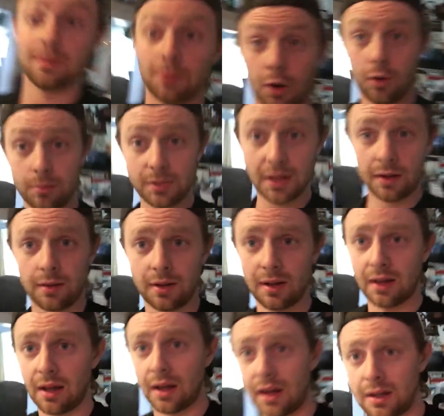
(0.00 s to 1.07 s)
am home now.
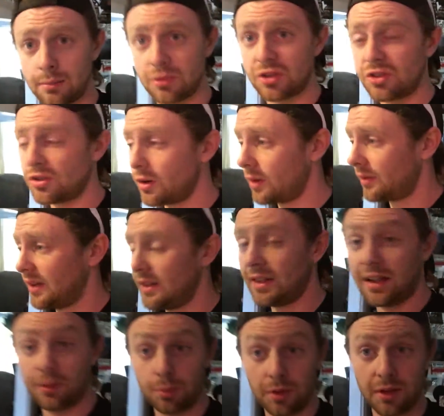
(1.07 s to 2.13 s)
I am starving.
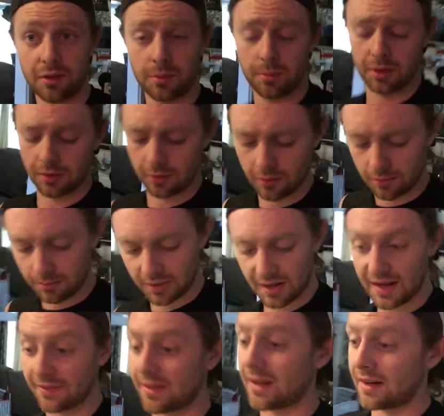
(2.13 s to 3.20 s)
Dad's bringing some dinner home, but
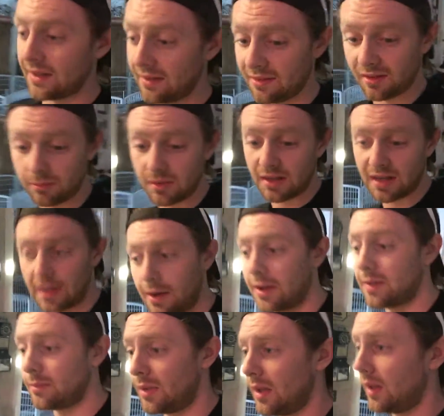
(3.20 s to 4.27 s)
I've got to eat something now.
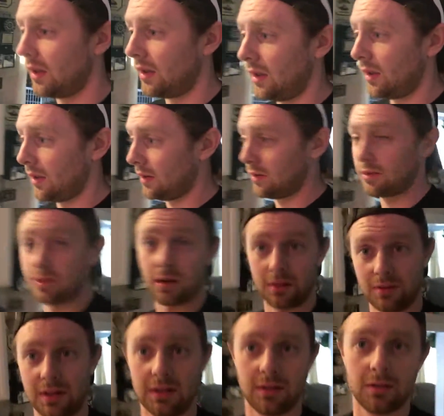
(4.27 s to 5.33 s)
I'm
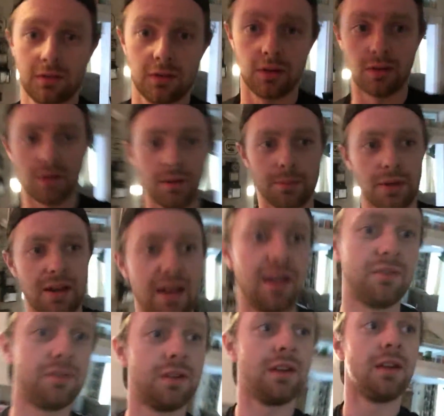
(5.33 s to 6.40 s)
starving. So I'm going to
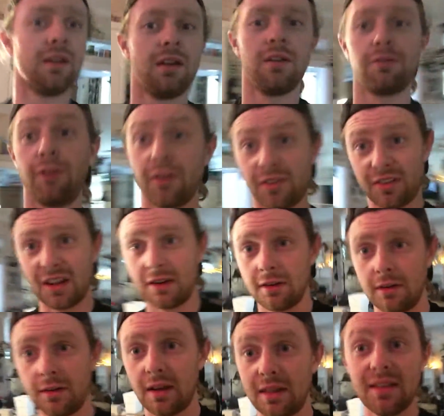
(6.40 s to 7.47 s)
have first
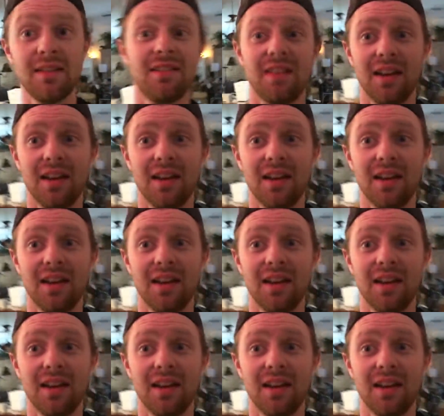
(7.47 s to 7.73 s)
dinner and then